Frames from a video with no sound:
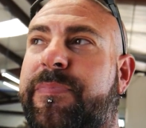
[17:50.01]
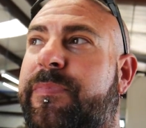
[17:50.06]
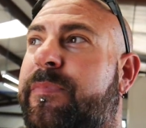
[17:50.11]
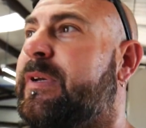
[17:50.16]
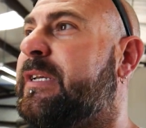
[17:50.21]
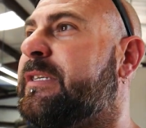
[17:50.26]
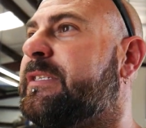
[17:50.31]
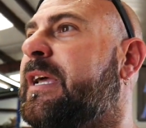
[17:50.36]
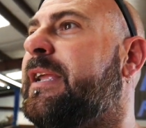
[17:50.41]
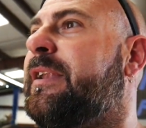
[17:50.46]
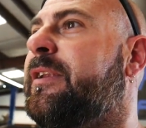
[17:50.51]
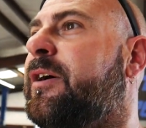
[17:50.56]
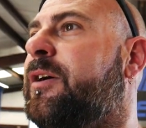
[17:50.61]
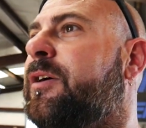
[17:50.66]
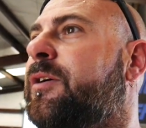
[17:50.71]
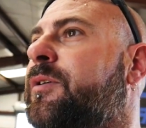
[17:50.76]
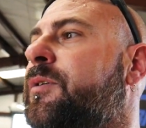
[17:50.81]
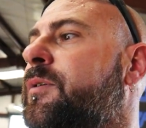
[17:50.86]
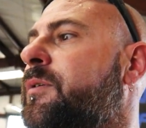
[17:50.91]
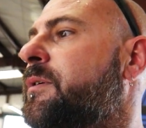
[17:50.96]
Because I
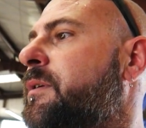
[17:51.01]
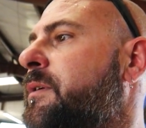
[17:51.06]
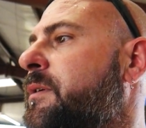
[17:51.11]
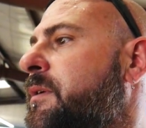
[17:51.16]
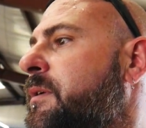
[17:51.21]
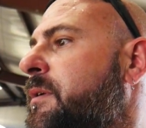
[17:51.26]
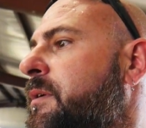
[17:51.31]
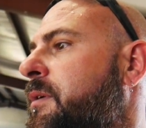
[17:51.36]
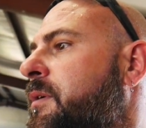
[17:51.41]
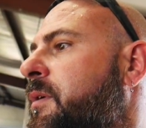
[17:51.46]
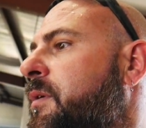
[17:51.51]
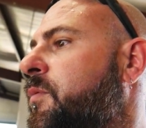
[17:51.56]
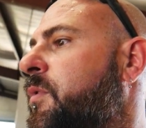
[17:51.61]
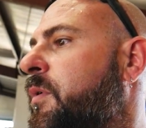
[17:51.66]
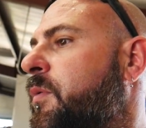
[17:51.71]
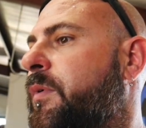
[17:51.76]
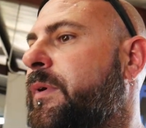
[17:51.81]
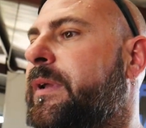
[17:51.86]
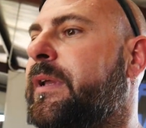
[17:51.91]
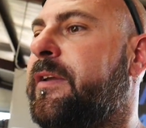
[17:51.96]
know
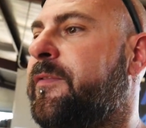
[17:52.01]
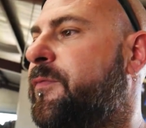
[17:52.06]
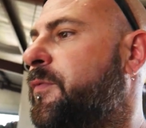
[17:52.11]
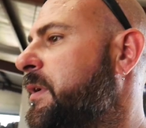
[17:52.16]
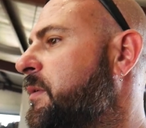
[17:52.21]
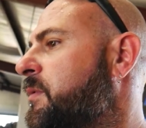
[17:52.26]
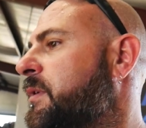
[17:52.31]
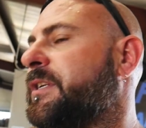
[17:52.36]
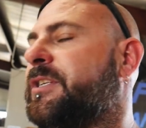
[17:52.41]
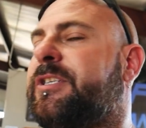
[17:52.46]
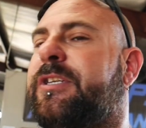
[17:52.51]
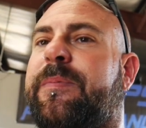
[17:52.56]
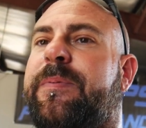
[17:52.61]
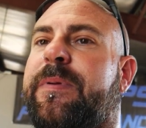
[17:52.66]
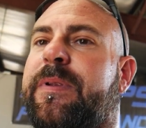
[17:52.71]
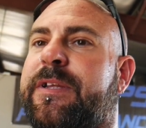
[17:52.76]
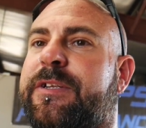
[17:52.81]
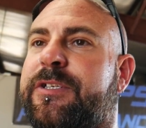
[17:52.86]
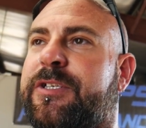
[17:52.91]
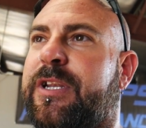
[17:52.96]
if we were to ship
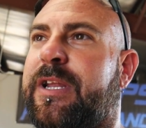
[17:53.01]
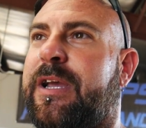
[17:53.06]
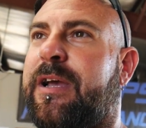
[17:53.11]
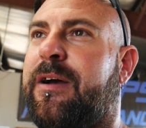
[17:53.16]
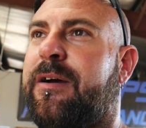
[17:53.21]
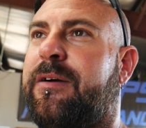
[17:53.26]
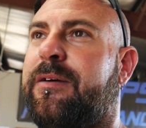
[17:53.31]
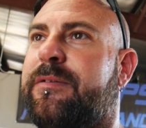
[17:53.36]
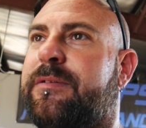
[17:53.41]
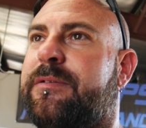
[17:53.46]
an engine out,